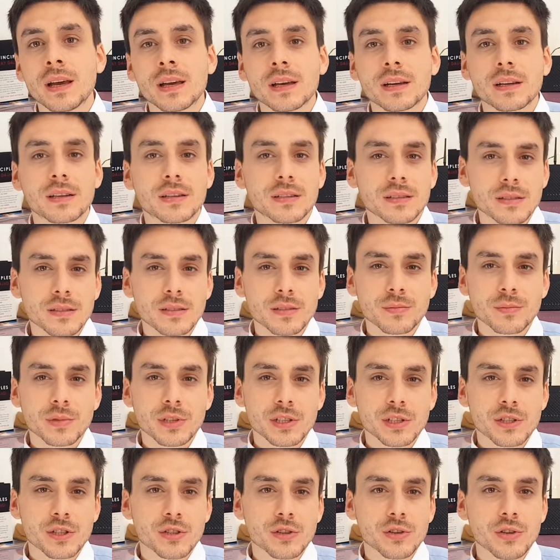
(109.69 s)

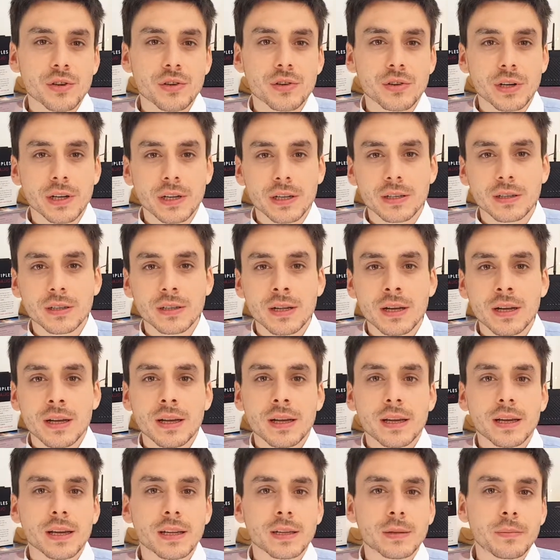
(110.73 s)
customer's URL
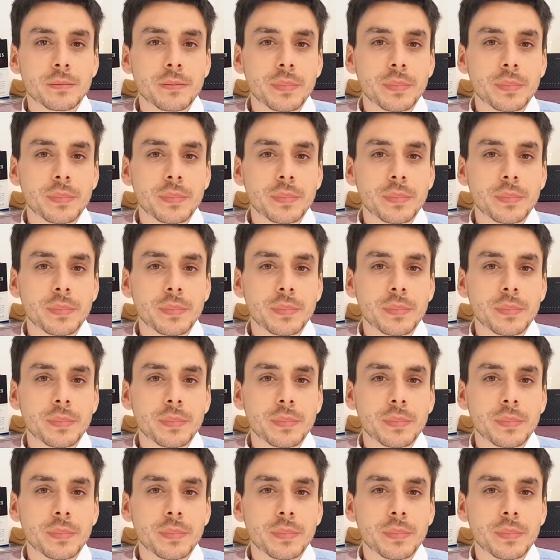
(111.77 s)
and